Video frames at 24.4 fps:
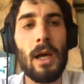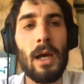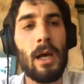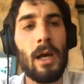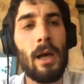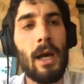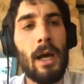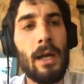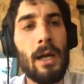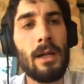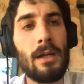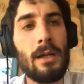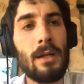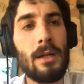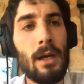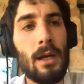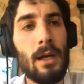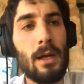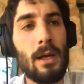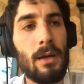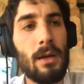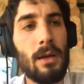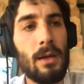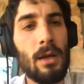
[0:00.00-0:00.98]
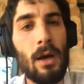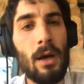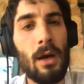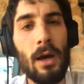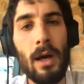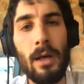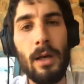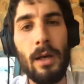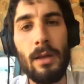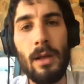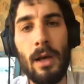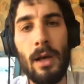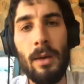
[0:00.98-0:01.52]
and
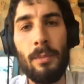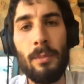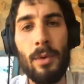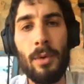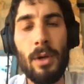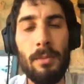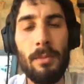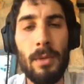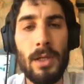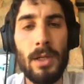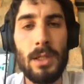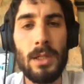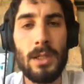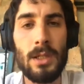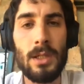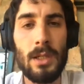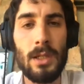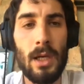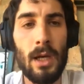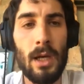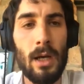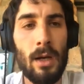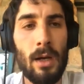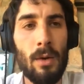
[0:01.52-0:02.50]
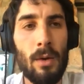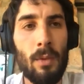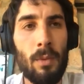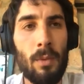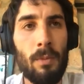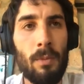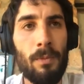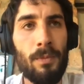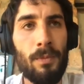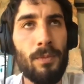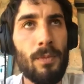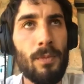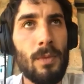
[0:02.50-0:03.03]
I pretty much
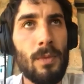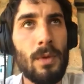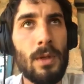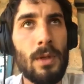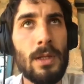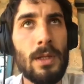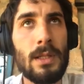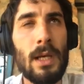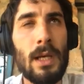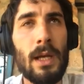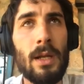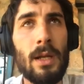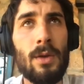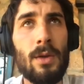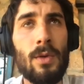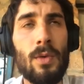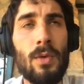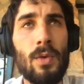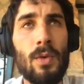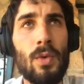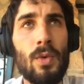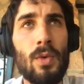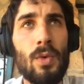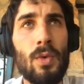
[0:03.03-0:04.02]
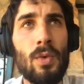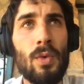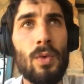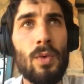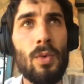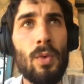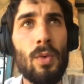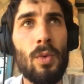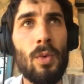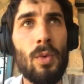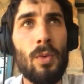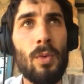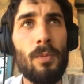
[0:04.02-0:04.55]
decided to
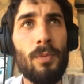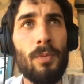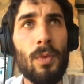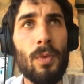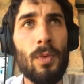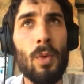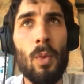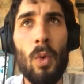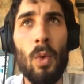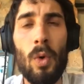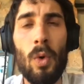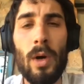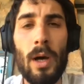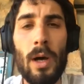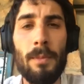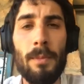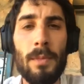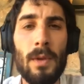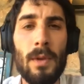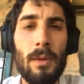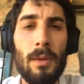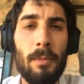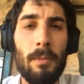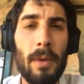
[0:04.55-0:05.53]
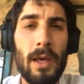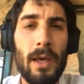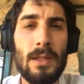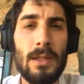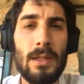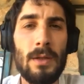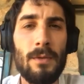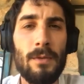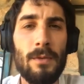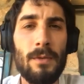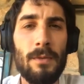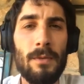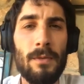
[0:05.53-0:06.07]
walk up to the base
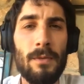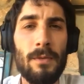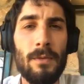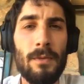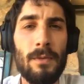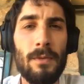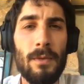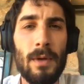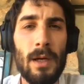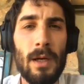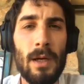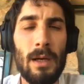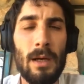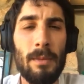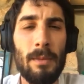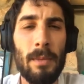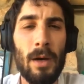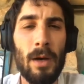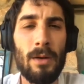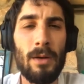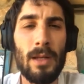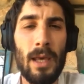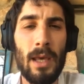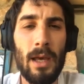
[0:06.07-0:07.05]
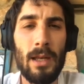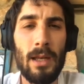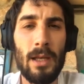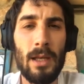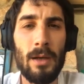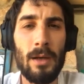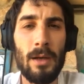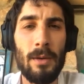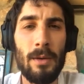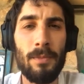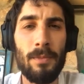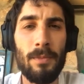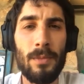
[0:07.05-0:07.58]
of Mount Kenya
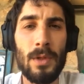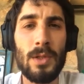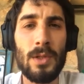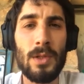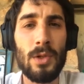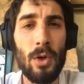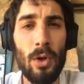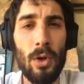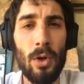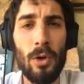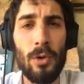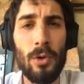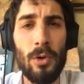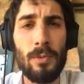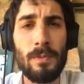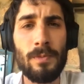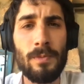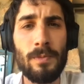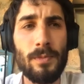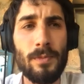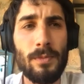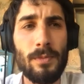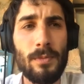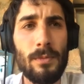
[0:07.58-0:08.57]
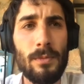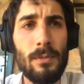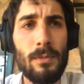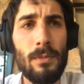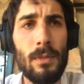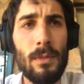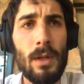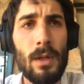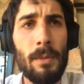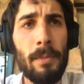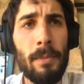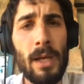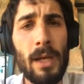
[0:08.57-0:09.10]
solo,
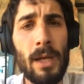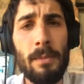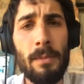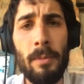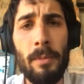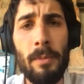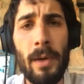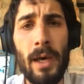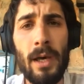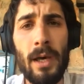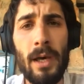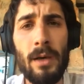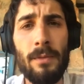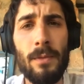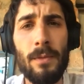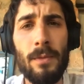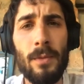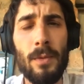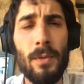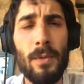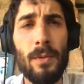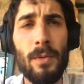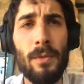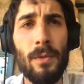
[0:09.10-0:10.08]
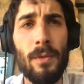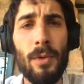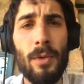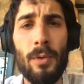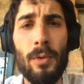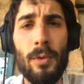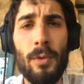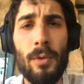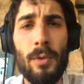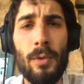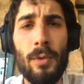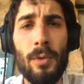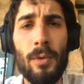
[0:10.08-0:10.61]
packed my bag for 3
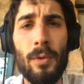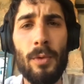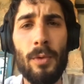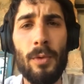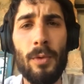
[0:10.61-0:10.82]
nights,